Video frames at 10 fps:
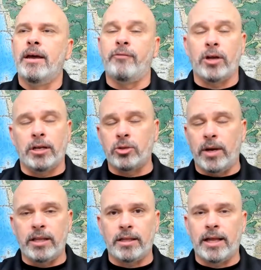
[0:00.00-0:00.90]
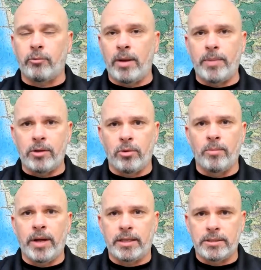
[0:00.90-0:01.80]
If you're going to do anything like rent by the
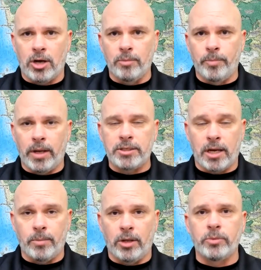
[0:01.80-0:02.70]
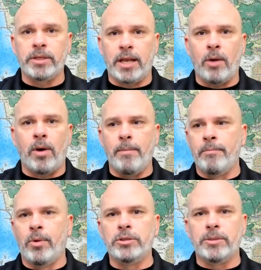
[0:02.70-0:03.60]
room, like Todd Baldwin, then I want
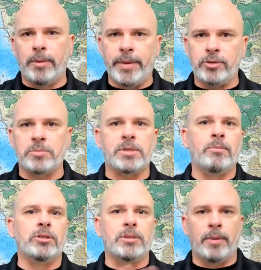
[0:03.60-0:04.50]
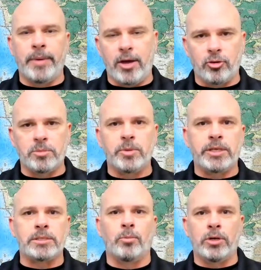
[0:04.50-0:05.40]
multiple bedrooms and multiple bathrooms
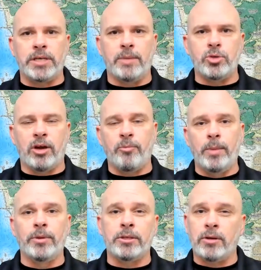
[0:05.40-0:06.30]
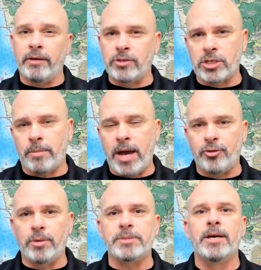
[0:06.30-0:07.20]
because the more times you have people that don't have to share
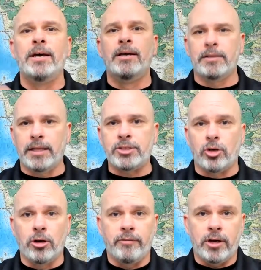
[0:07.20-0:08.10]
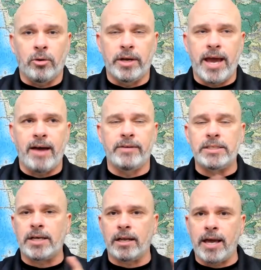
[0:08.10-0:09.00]
bathrooms, the less turnover you're going to have.
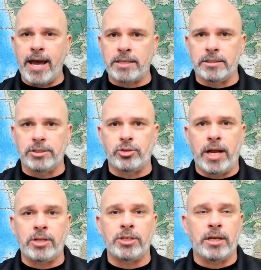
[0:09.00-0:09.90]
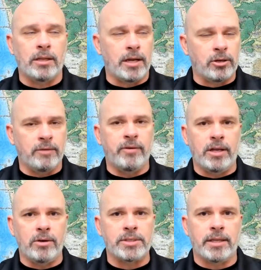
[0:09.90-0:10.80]
He's got an excellent strategy and a lot of good
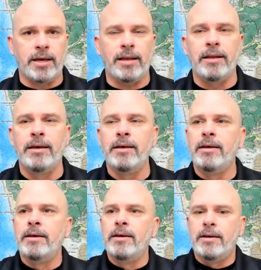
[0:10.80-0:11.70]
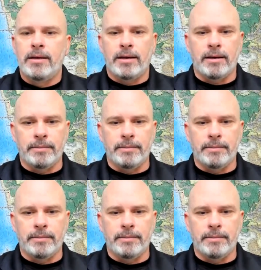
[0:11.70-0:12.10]
videos on that.